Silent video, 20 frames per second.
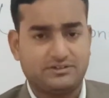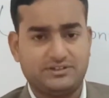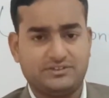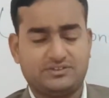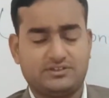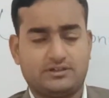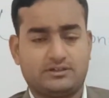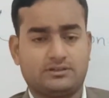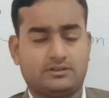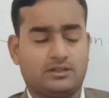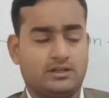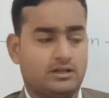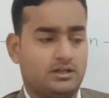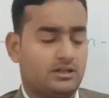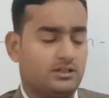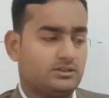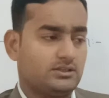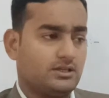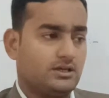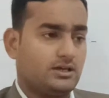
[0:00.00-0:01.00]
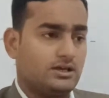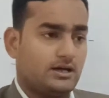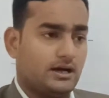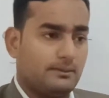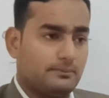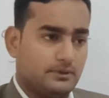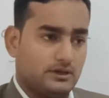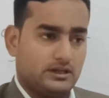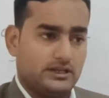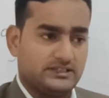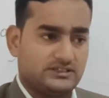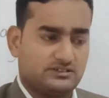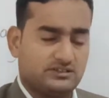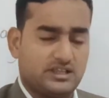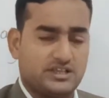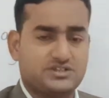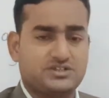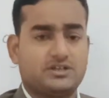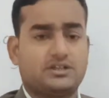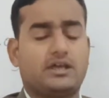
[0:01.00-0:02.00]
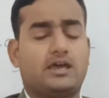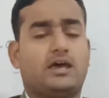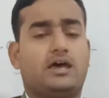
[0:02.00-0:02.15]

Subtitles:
reason the legislation